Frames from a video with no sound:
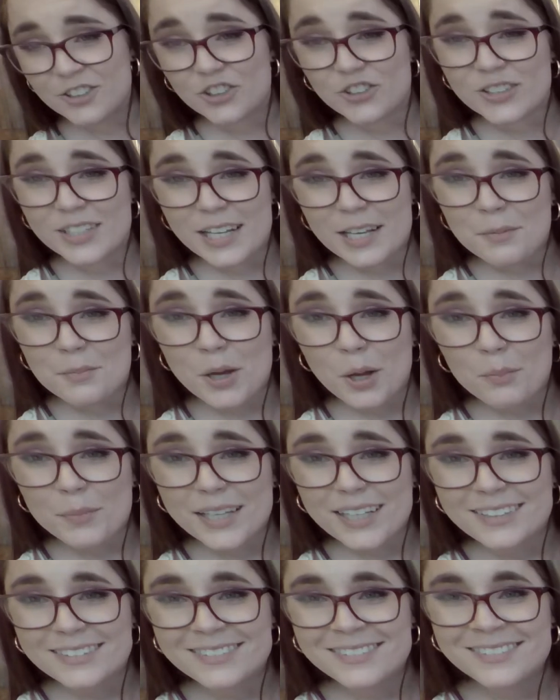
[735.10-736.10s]
just email
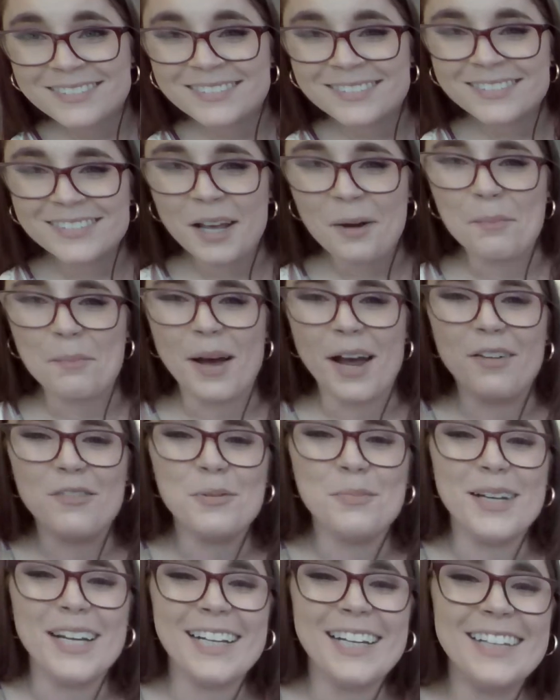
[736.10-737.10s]
me. Bye,
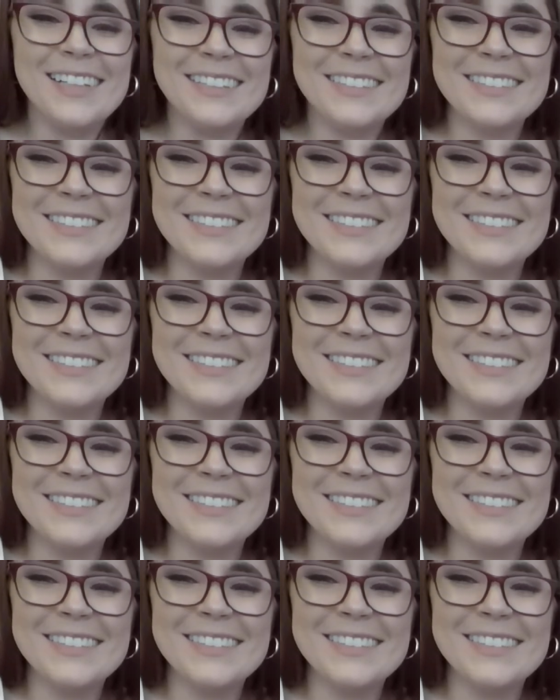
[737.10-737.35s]
everybody.